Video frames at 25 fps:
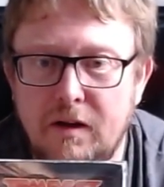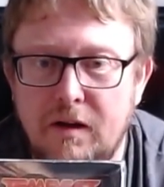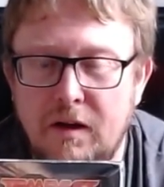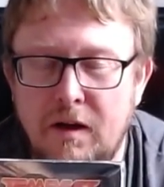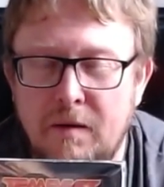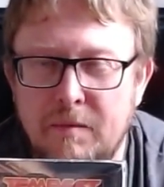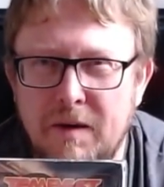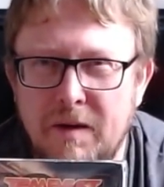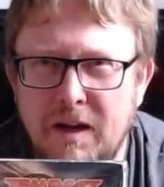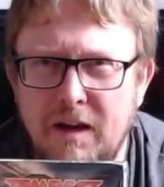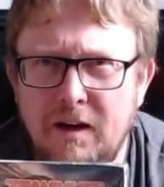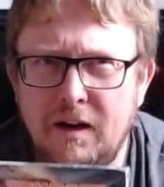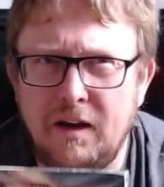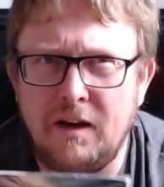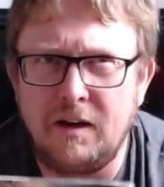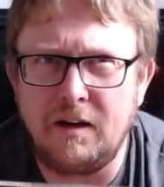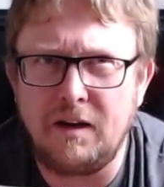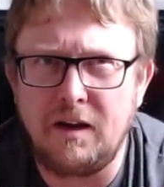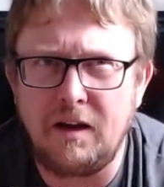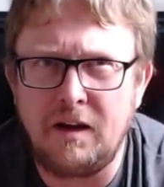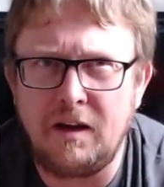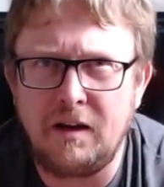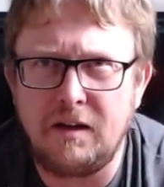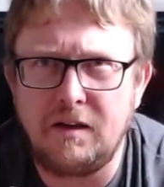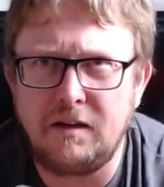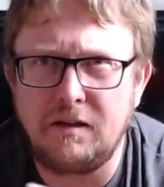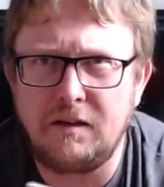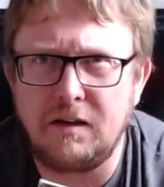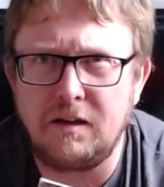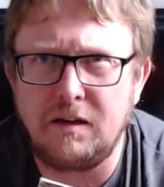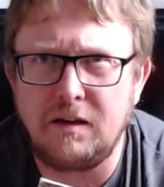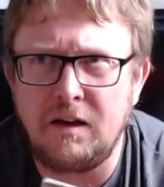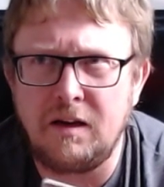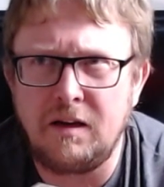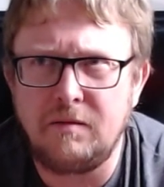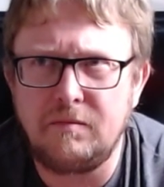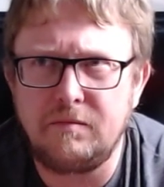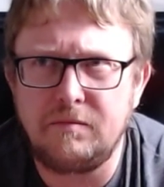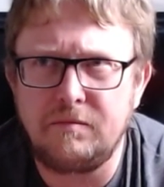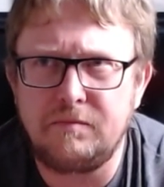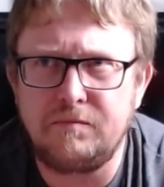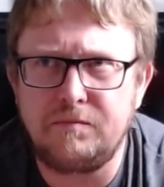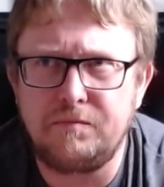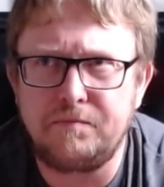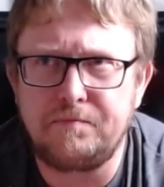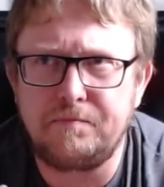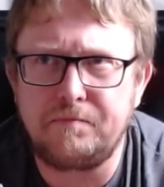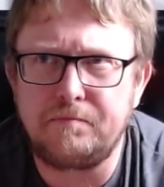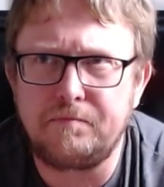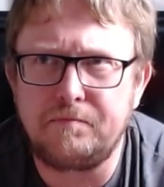mean, in
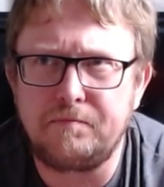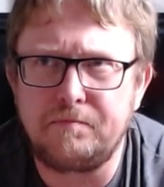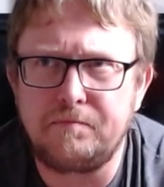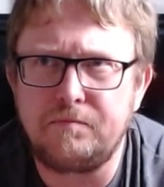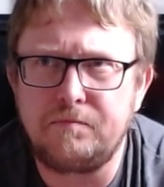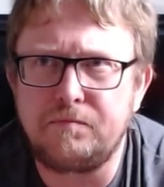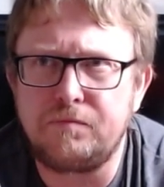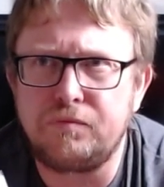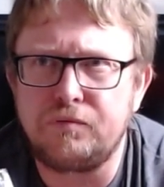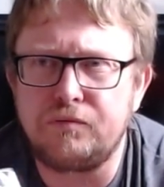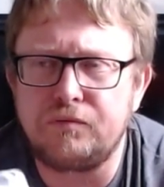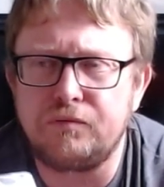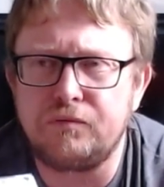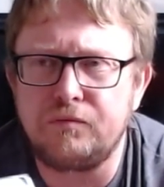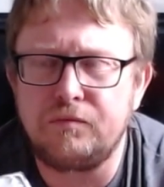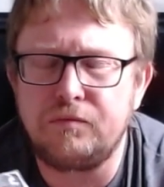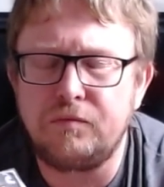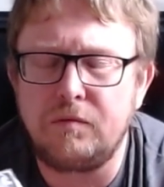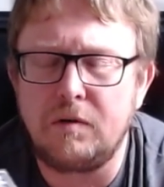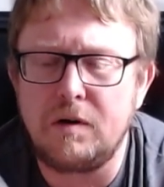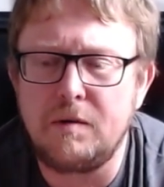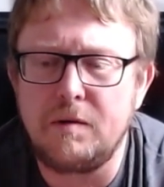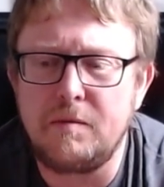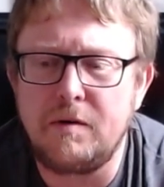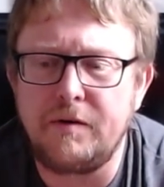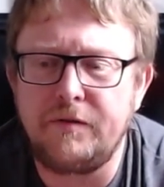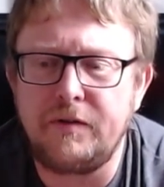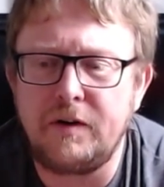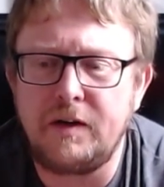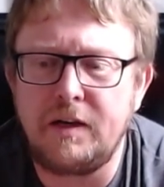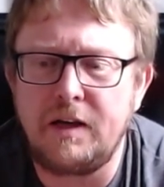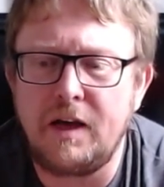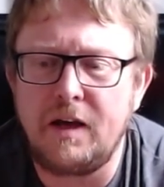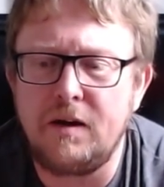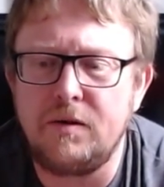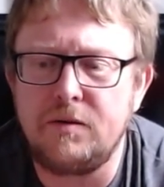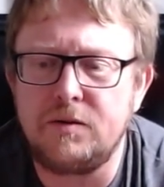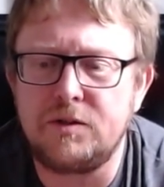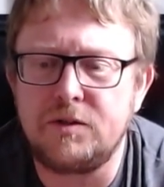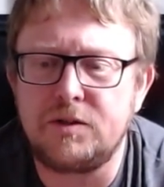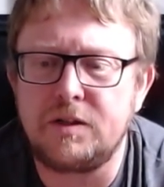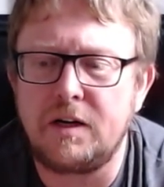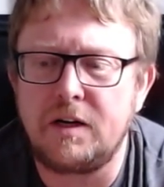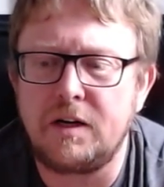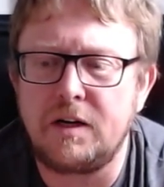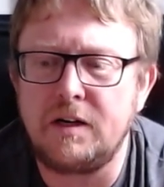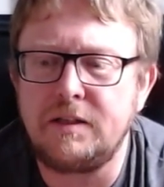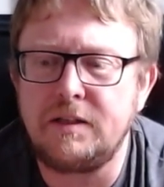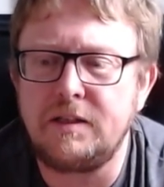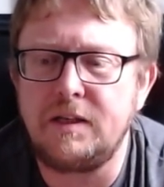one of my videos
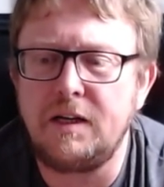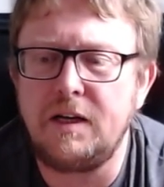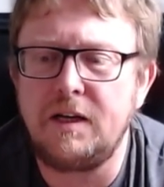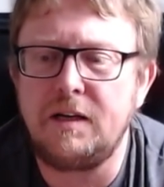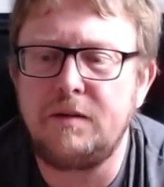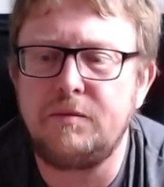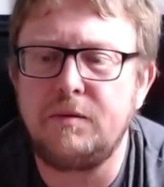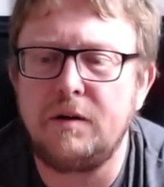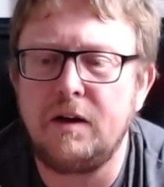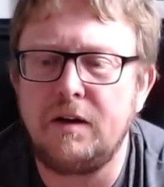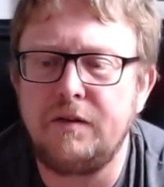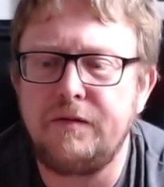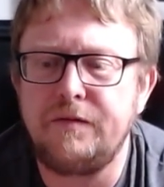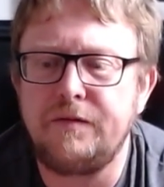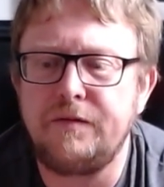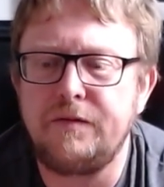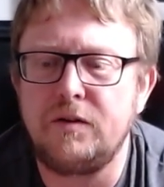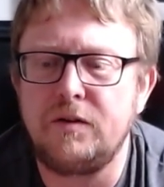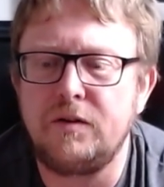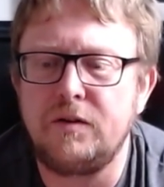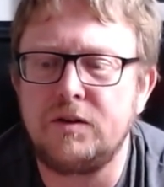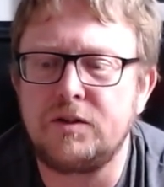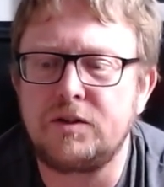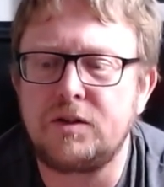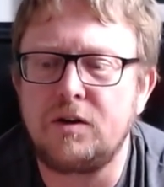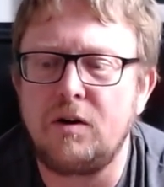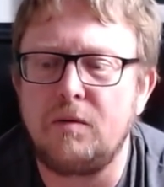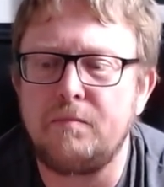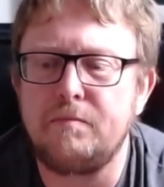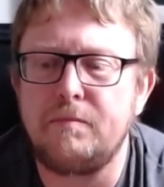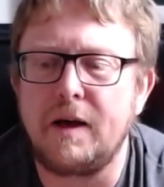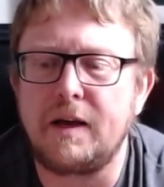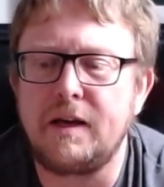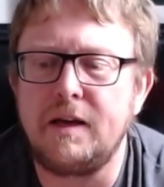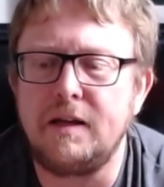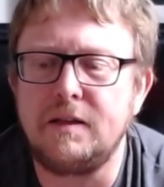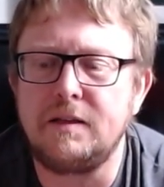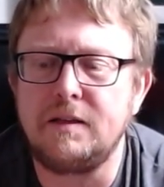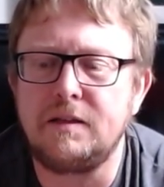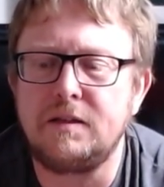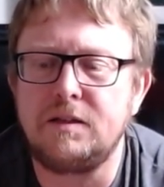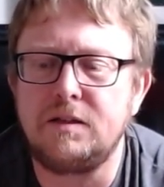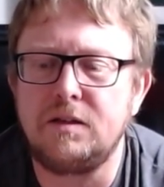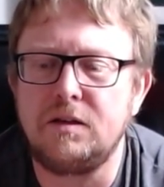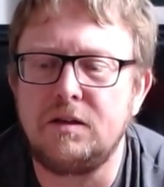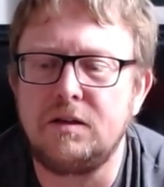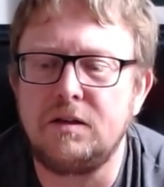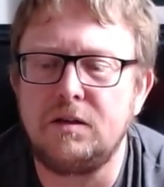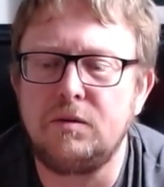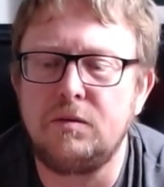that I did when I first got back
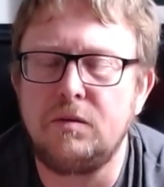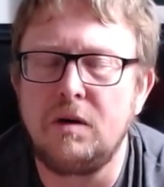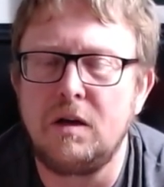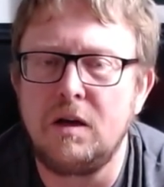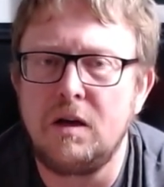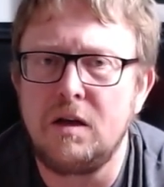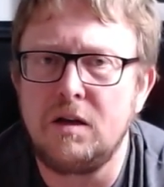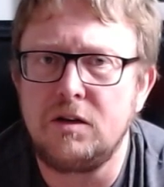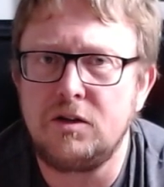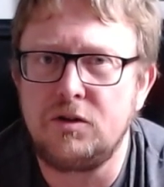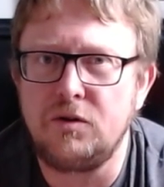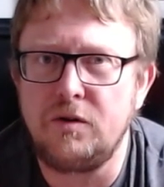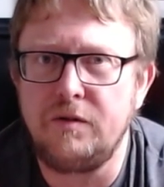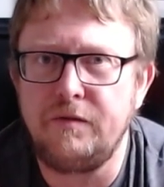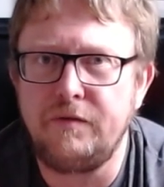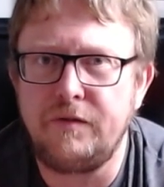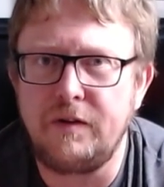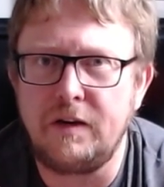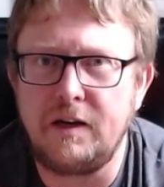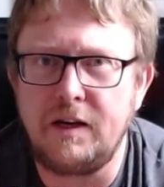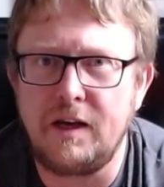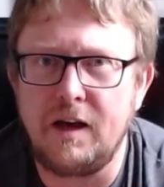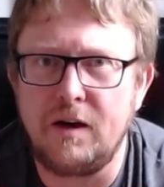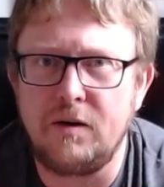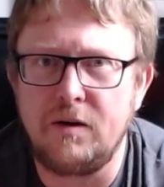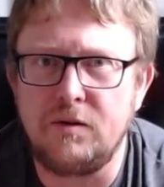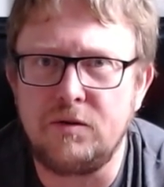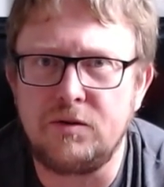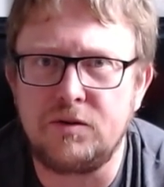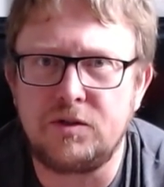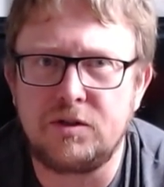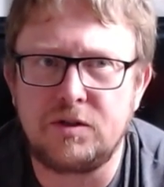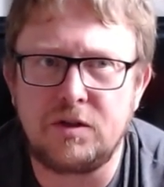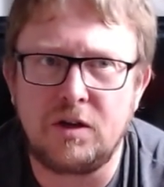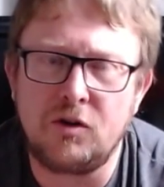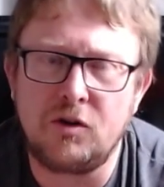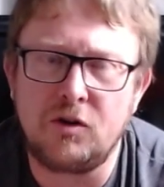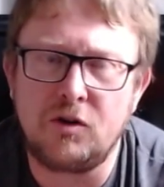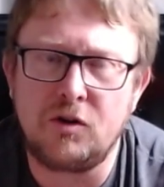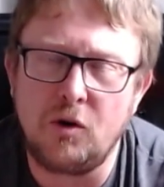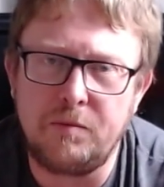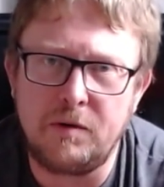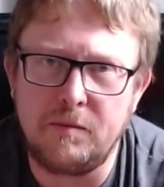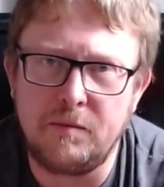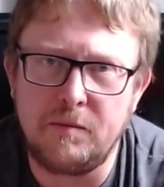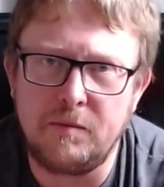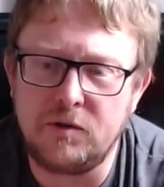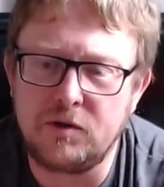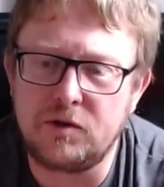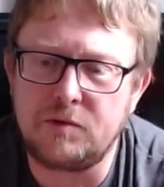into doing videos a
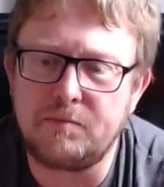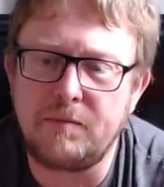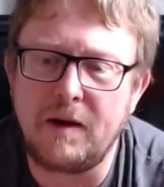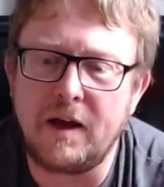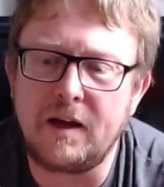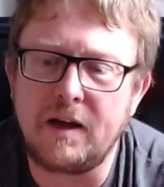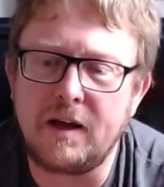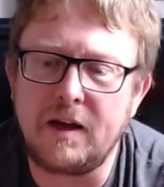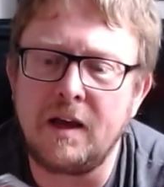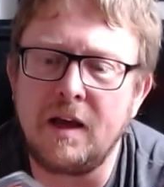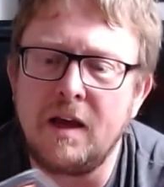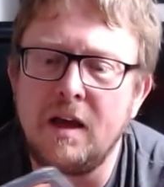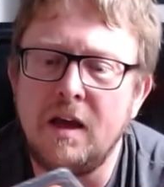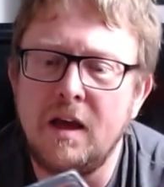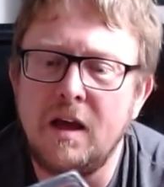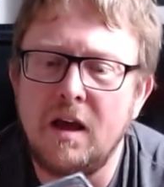couple of months back,